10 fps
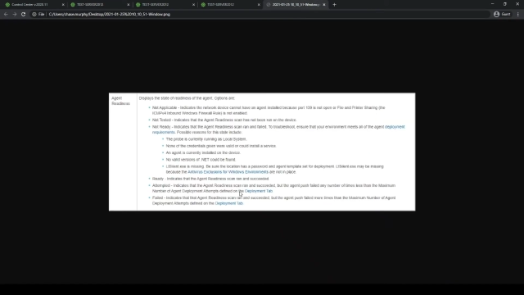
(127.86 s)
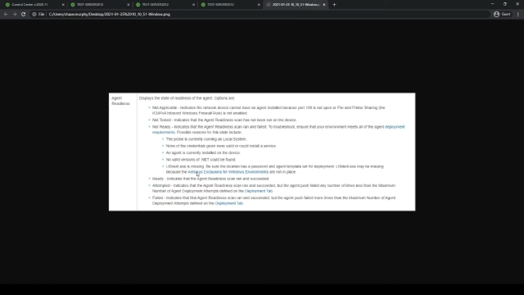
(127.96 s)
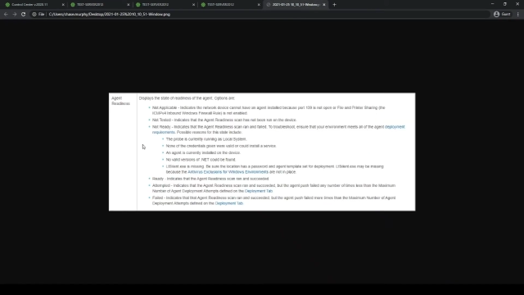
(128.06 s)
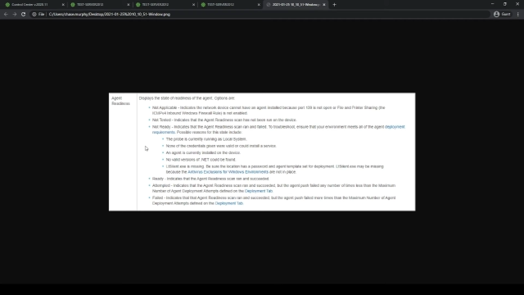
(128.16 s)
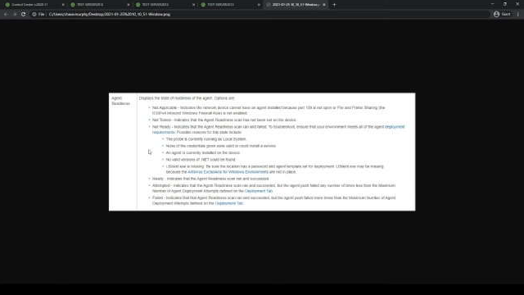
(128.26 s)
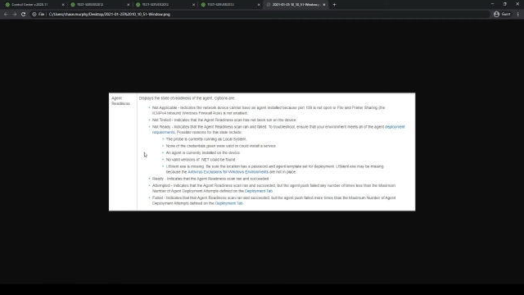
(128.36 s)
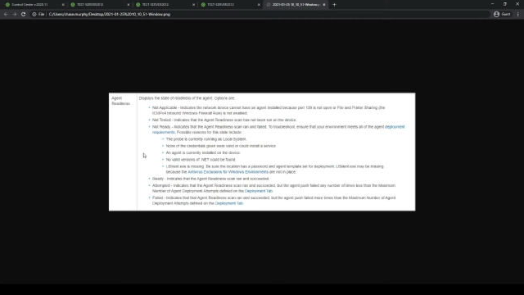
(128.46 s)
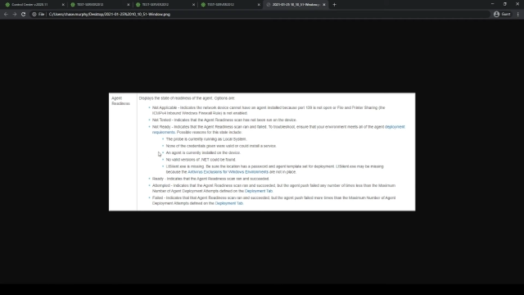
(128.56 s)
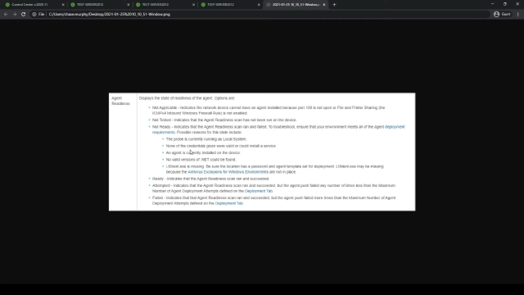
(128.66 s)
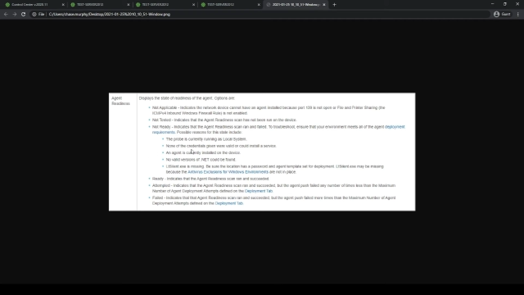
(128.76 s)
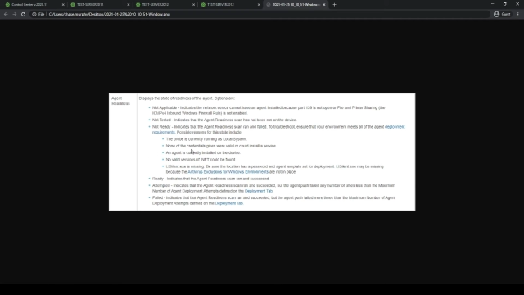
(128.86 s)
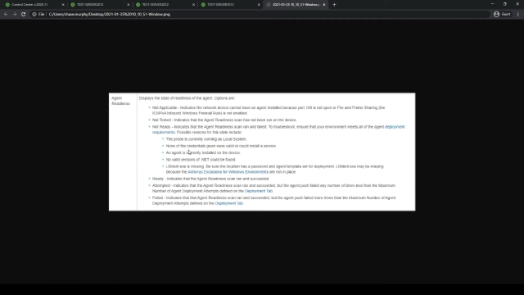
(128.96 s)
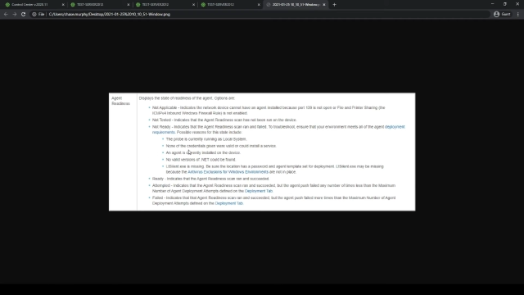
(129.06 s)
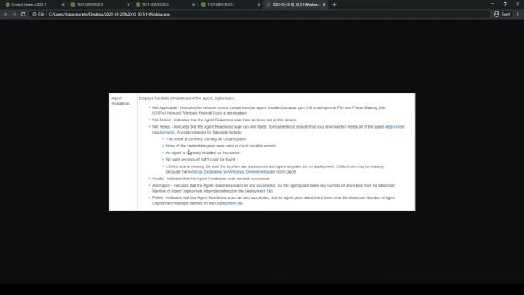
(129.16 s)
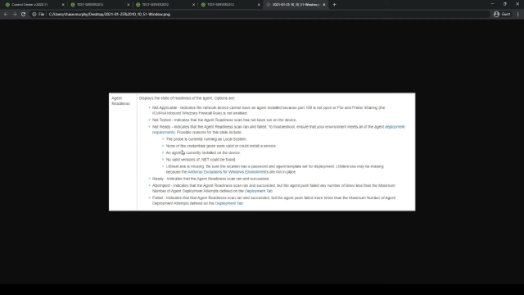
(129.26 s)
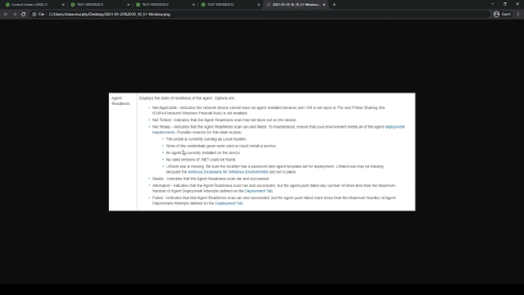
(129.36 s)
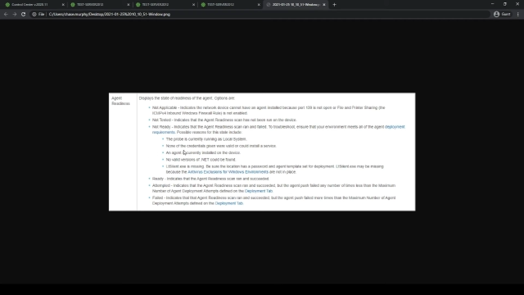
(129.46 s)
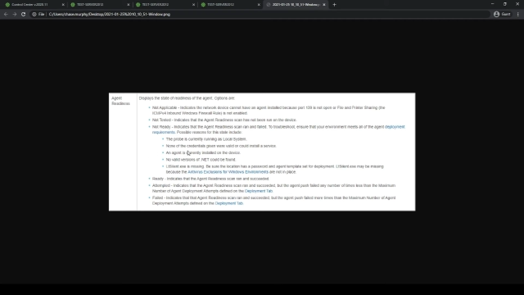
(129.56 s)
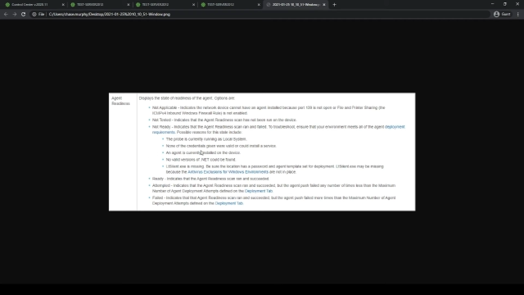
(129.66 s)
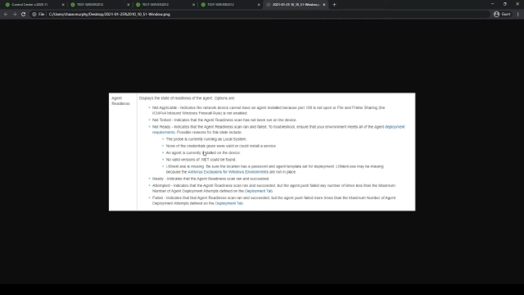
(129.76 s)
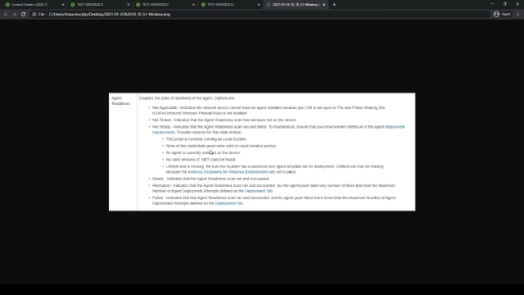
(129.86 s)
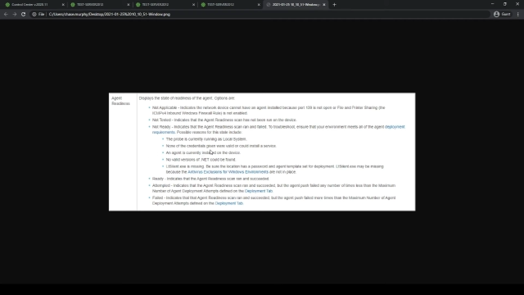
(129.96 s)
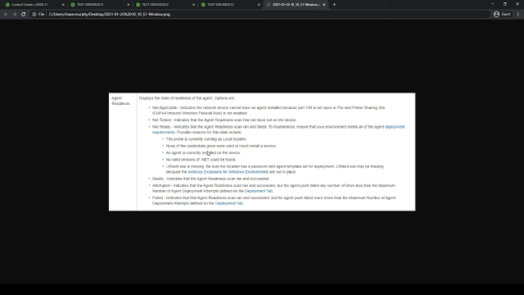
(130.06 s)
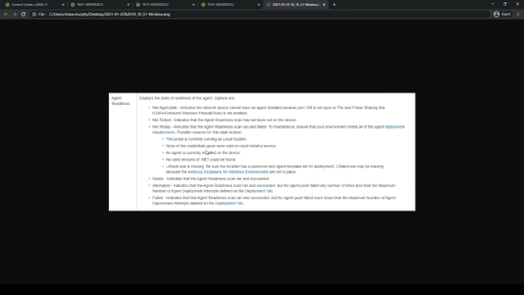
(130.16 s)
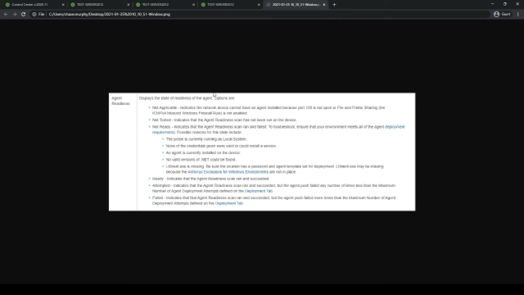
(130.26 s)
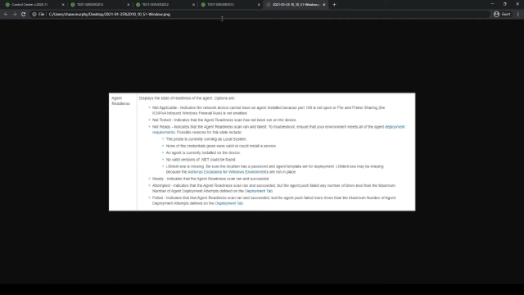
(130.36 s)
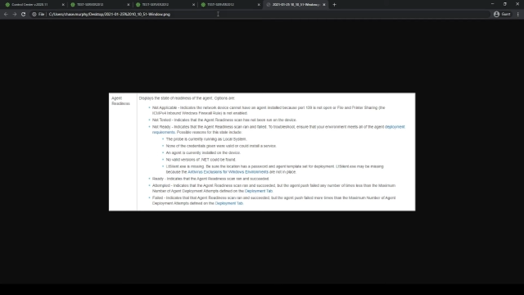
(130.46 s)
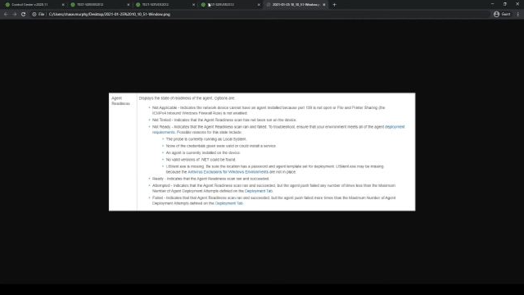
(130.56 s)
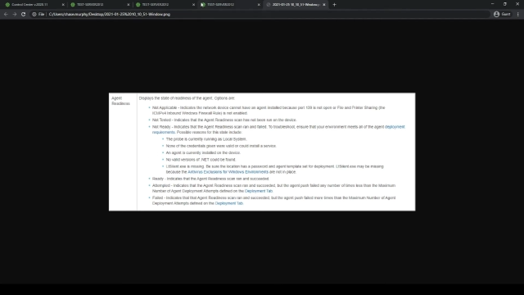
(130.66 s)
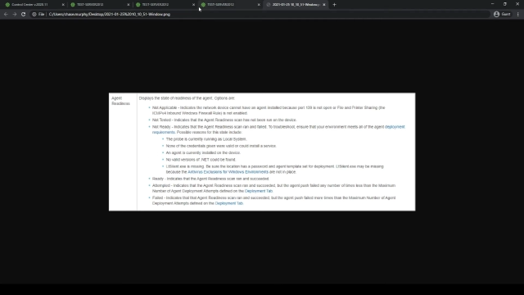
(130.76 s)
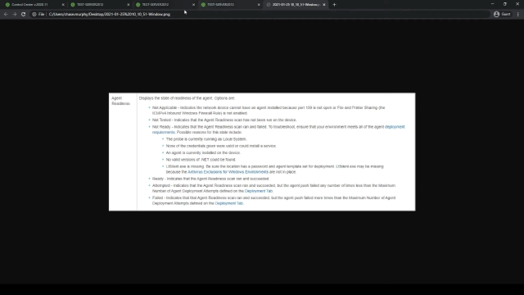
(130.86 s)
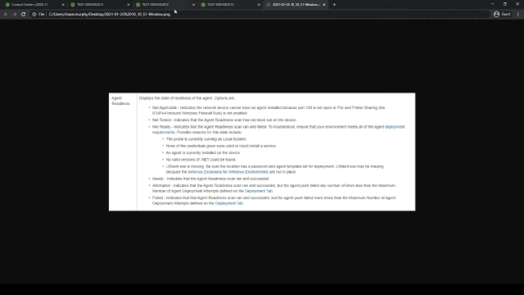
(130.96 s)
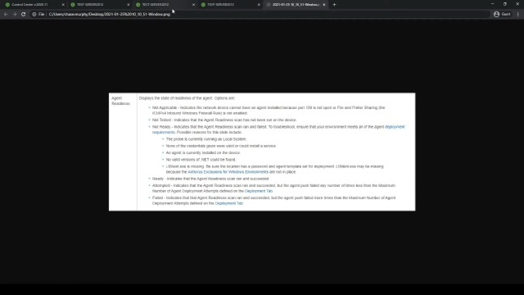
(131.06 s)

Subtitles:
No face is visible, so there are no lips to read.